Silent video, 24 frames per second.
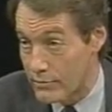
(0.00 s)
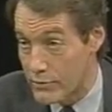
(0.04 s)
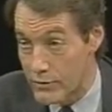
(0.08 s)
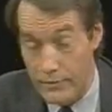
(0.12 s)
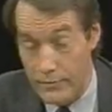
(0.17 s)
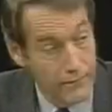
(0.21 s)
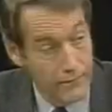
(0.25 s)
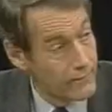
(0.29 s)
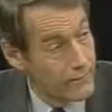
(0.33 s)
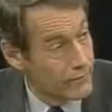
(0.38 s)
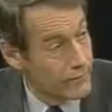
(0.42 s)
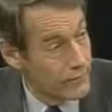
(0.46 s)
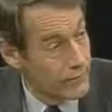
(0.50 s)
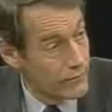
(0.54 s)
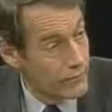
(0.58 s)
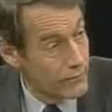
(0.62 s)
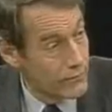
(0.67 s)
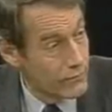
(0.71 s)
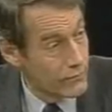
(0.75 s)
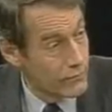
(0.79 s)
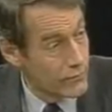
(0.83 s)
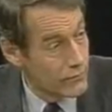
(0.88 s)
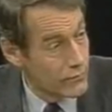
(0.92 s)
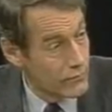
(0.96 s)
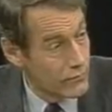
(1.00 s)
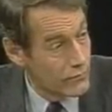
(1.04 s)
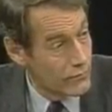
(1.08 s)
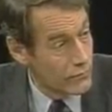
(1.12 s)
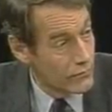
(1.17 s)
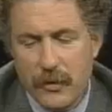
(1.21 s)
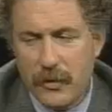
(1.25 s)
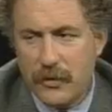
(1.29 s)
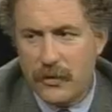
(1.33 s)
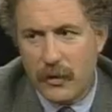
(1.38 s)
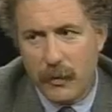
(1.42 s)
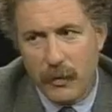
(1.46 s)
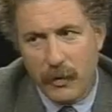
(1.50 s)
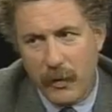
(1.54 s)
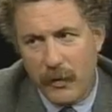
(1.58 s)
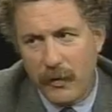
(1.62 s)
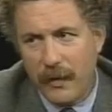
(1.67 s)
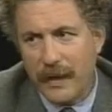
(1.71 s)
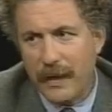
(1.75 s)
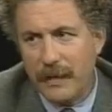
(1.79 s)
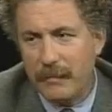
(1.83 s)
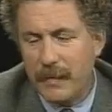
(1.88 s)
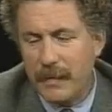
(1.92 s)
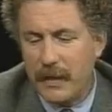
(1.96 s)
But Charlie, just so we don't
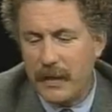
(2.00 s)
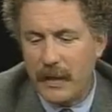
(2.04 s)
get,